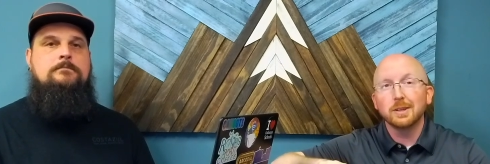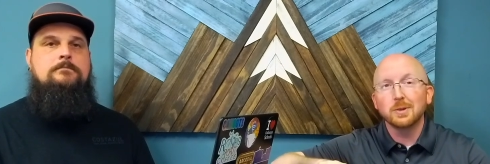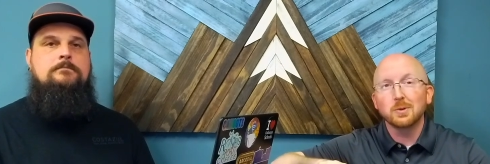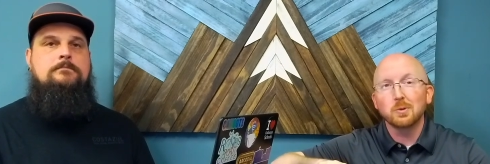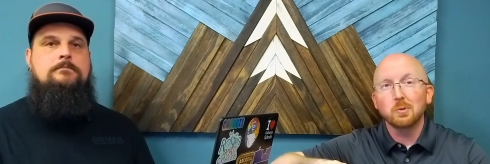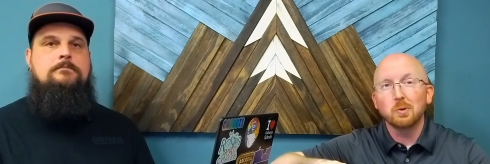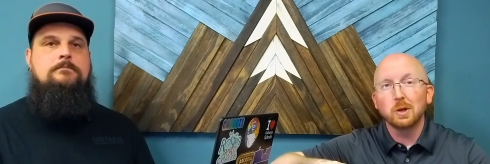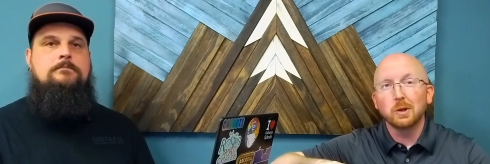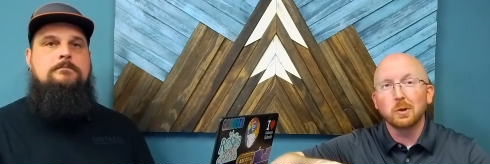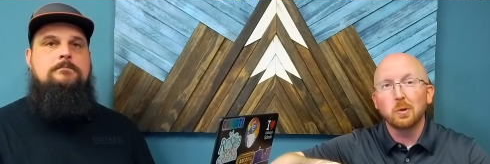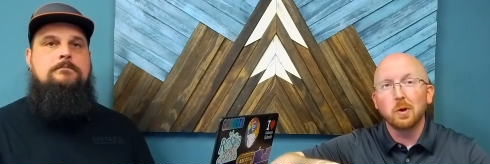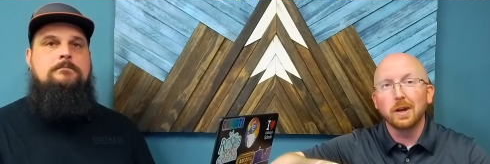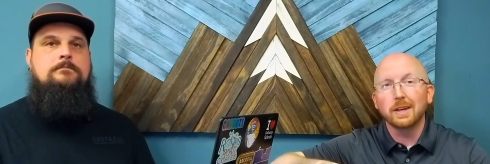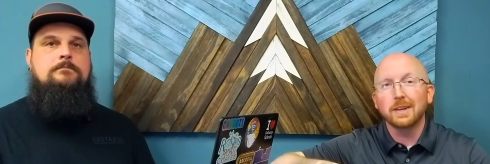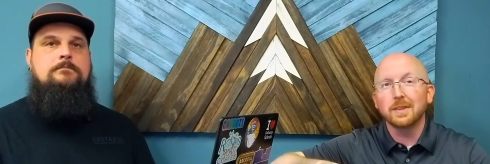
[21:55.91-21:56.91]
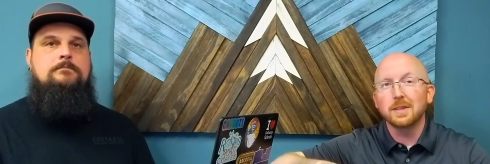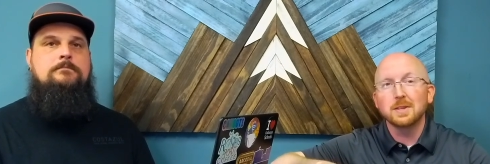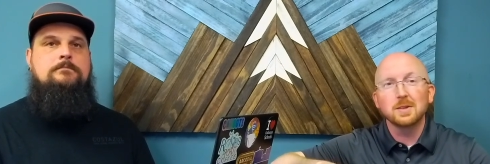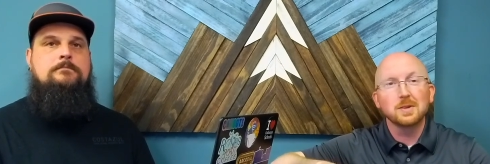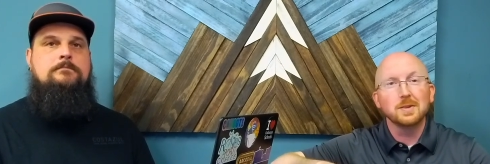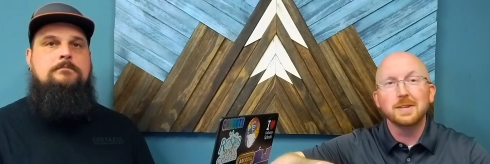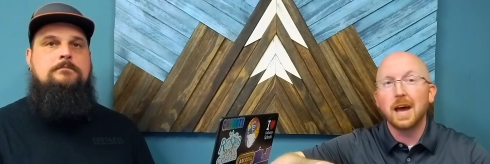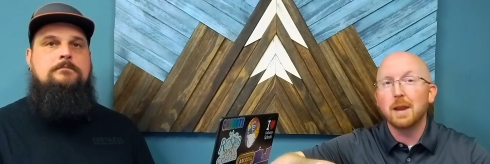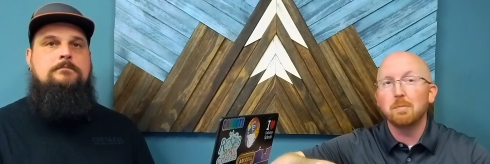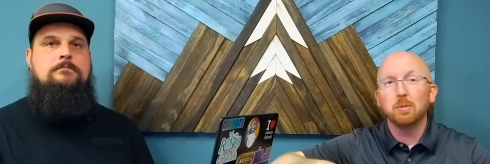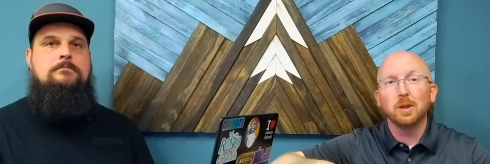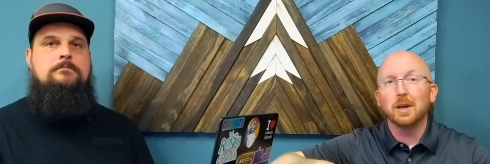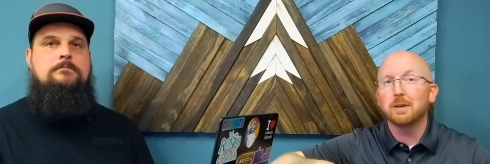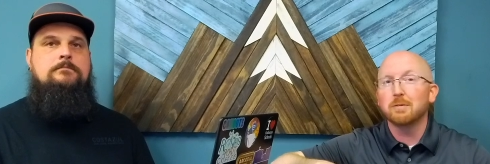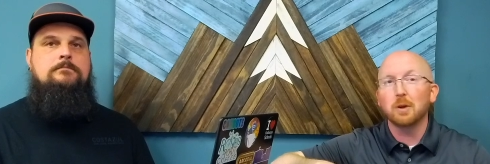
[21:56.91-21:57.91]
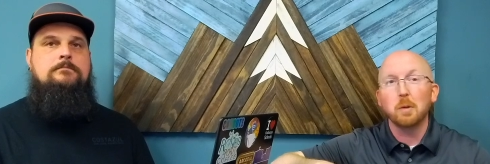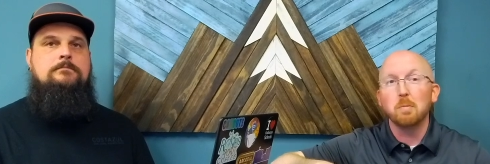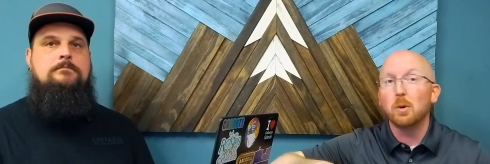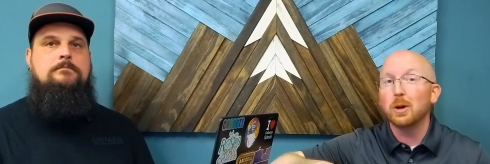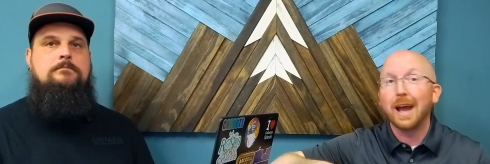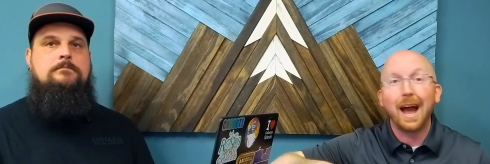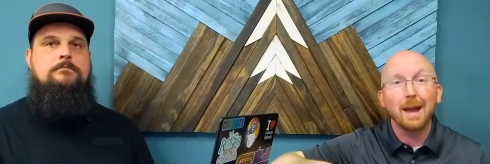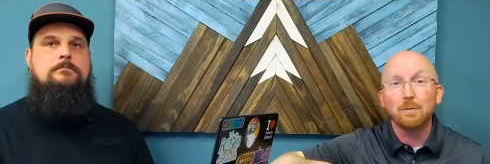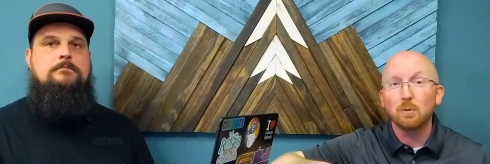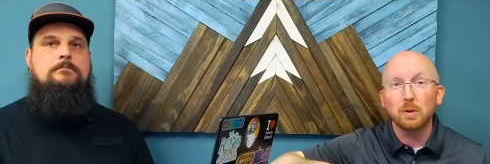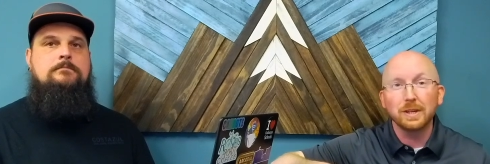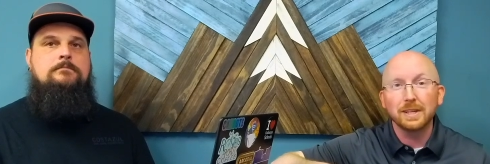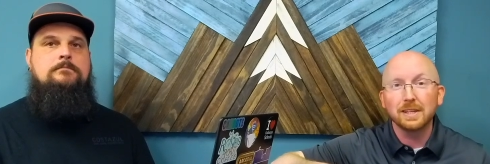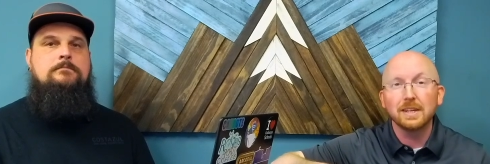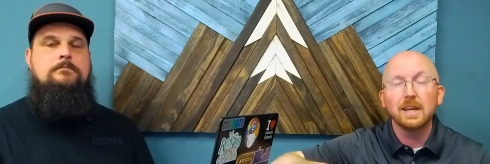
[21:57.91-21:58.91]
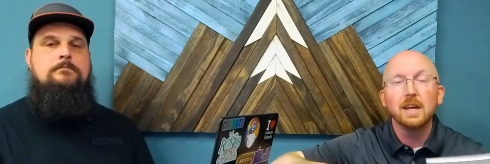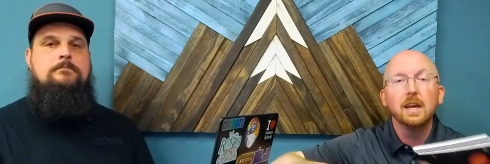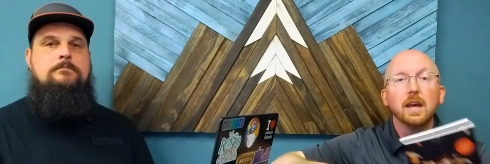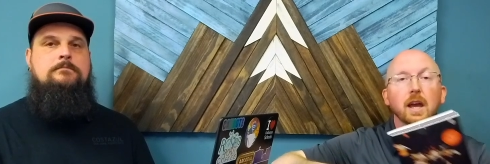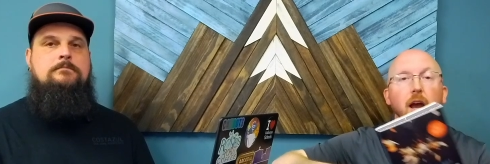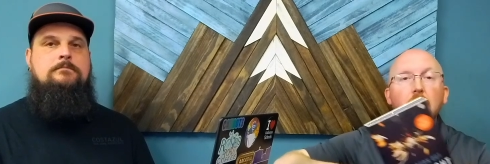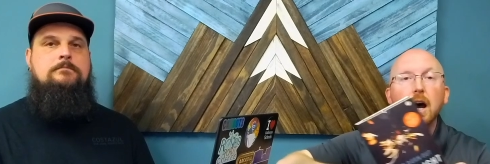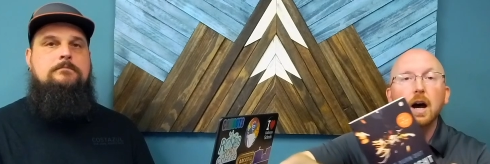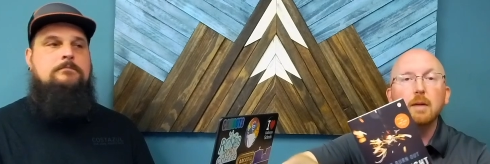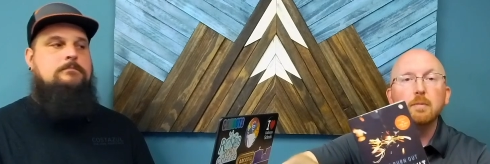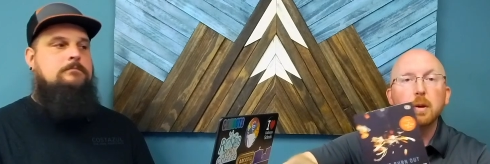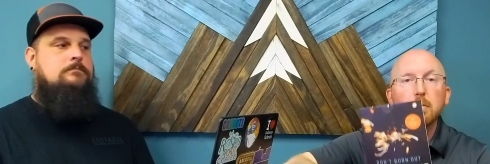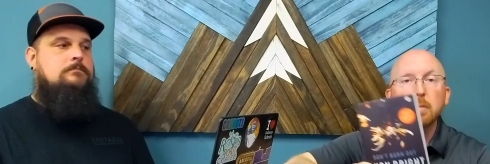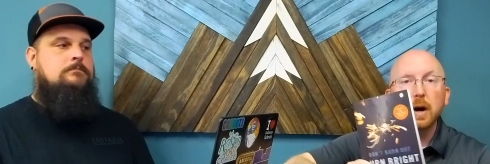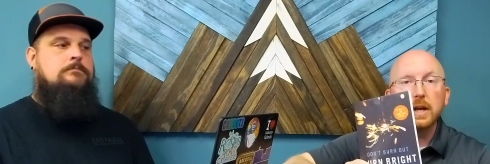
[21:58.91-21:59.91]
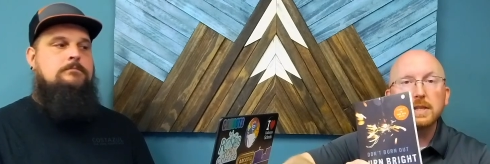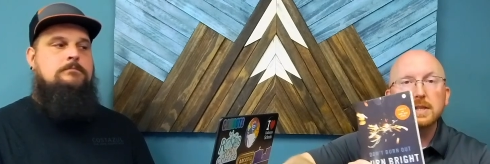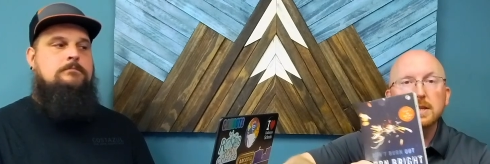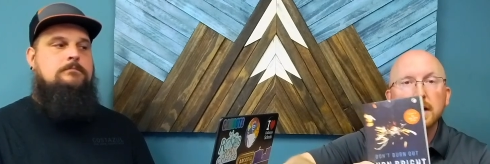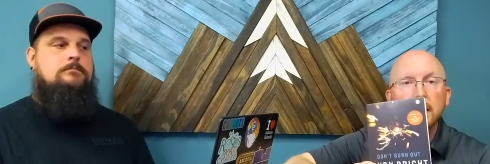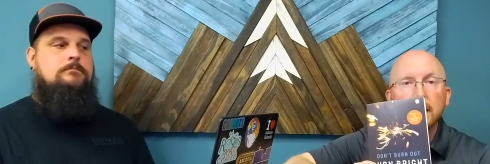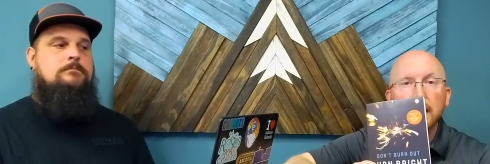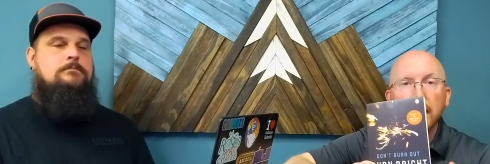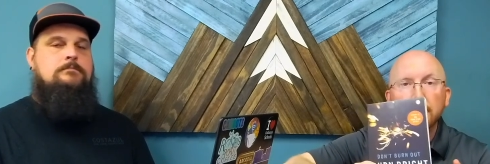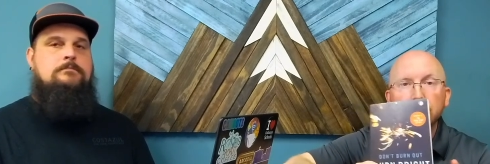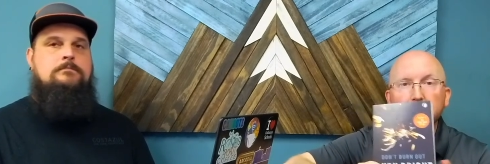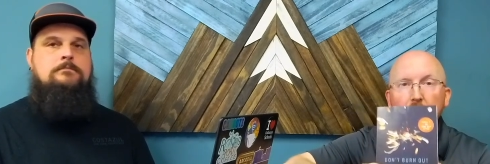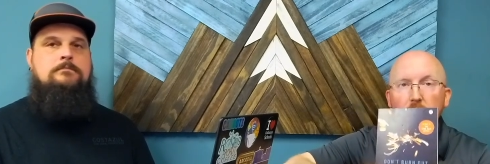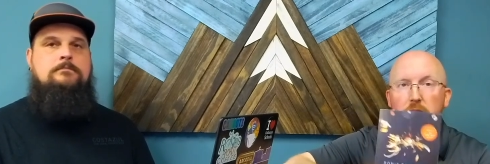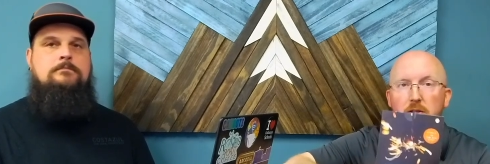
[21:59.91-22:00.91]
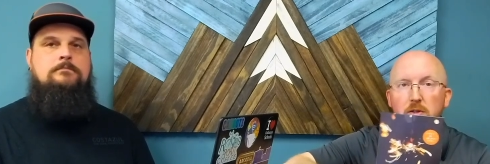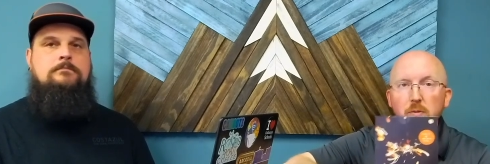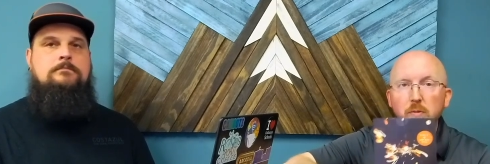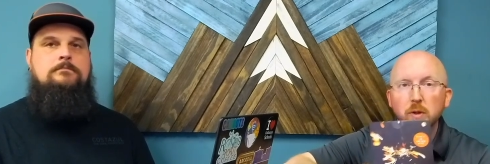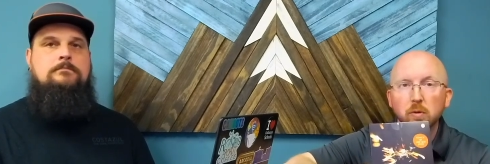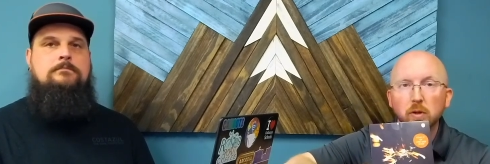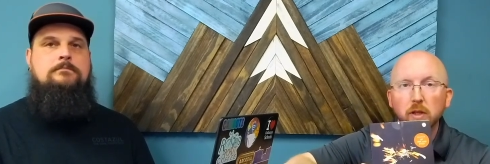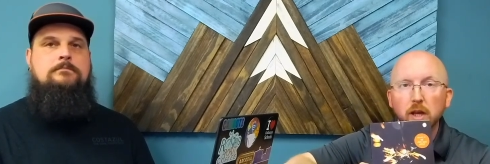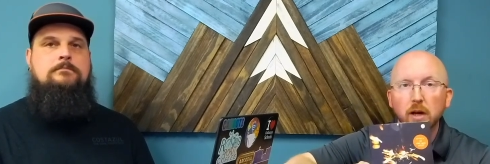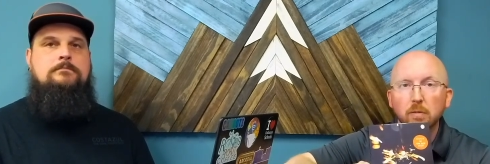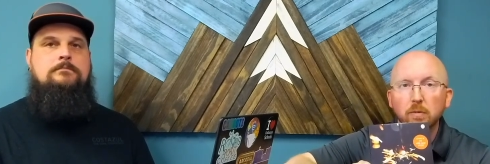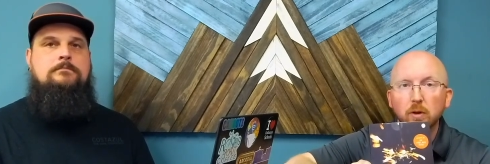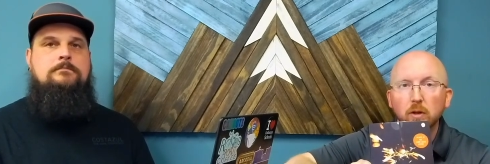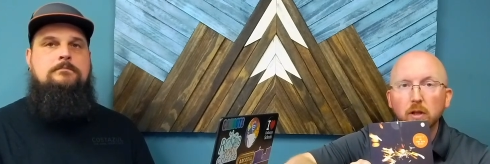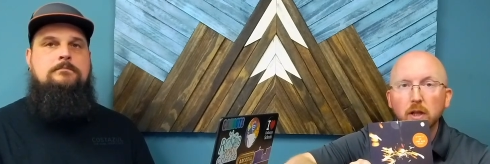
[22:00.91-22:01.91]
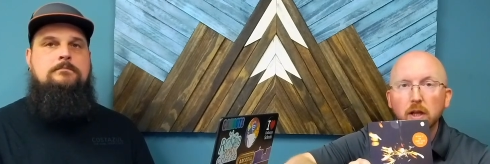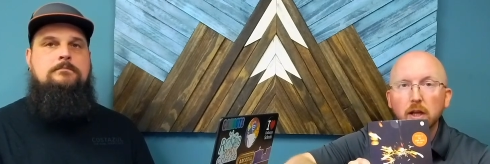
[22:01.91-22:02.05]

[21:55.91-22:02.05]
Speaker 1: is real quick. This is not a plug for a book I've written, but I found this to be really helpful.